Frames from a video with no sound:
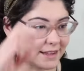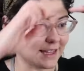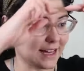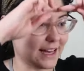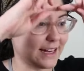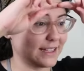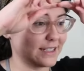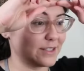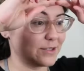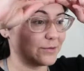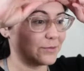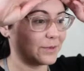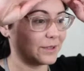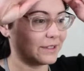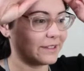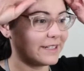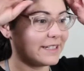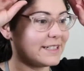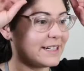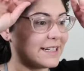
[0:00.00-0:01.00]
That is a
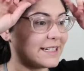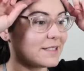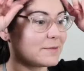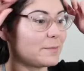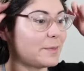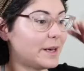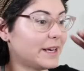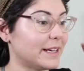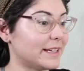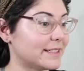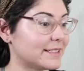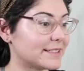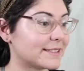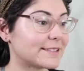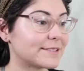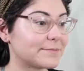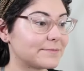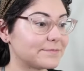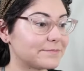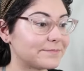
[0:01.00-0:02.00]
really nice base.
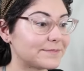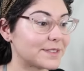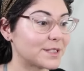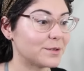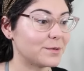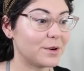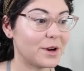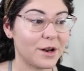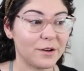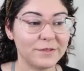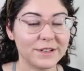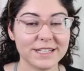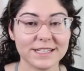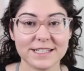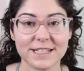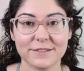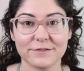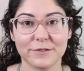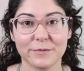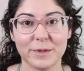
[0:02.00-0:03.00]
So
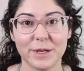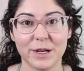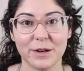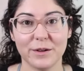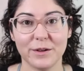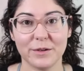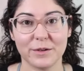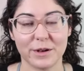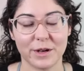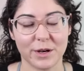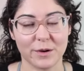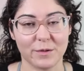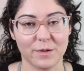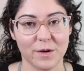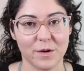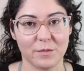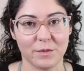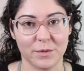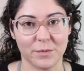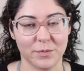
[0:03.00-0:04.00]
obviously from here you can go
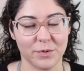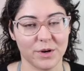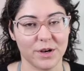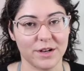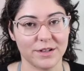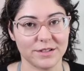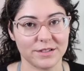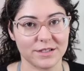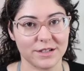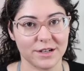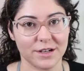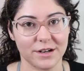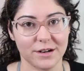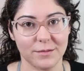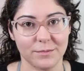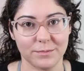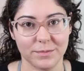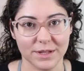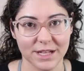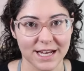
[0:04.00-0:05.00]
on with
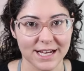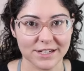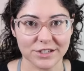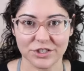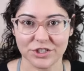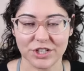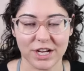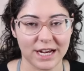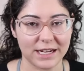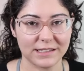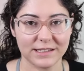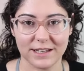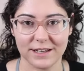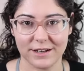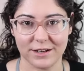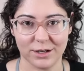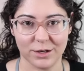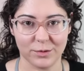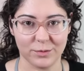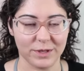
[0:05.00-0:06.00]
bronzer, blush,
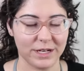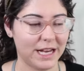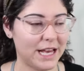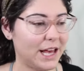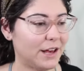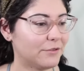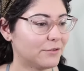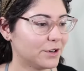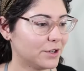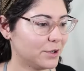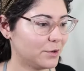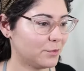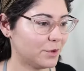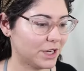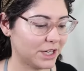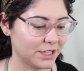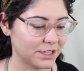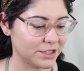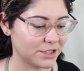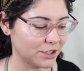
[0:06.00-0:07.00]
highlighter, whatever you
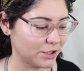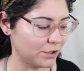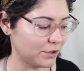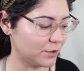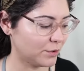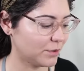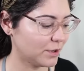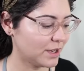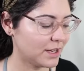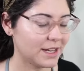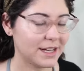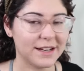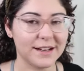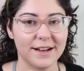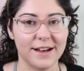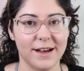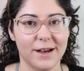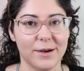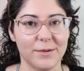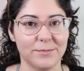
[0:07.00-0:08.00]
want to do.
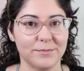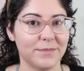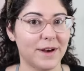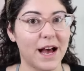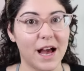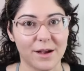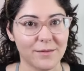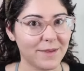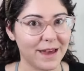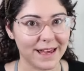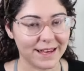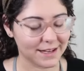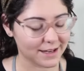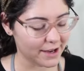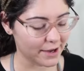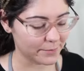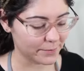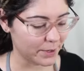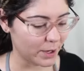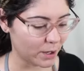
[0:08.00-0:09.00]
Eye
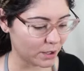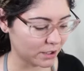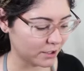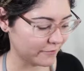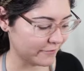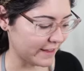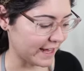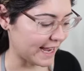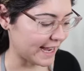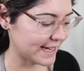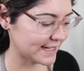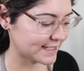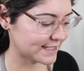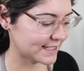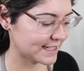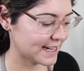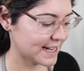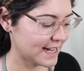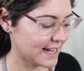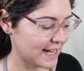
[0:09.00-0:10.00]
makeup, all of that.
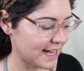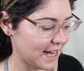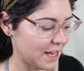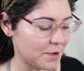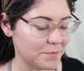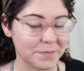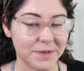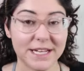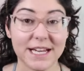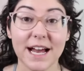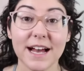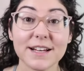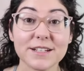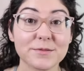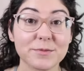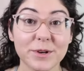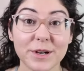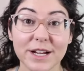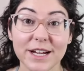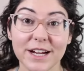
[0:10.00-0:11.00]

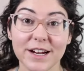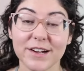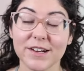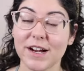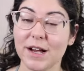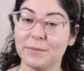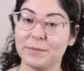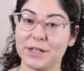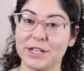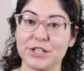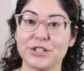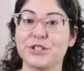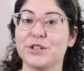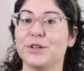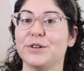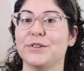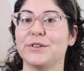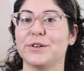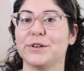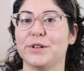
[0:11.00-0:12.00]
Because we're here, I'm going to show
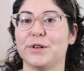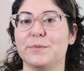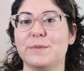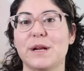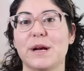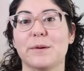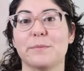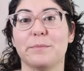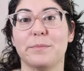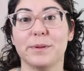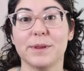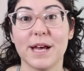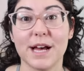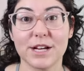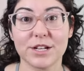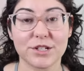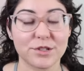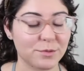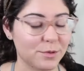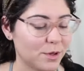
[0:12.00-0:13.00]
you the Illuminare
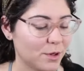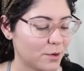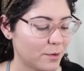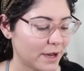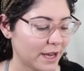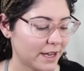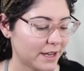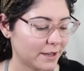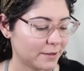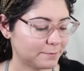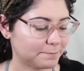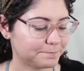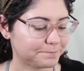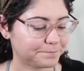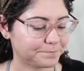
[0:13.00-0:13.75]
blush real quick.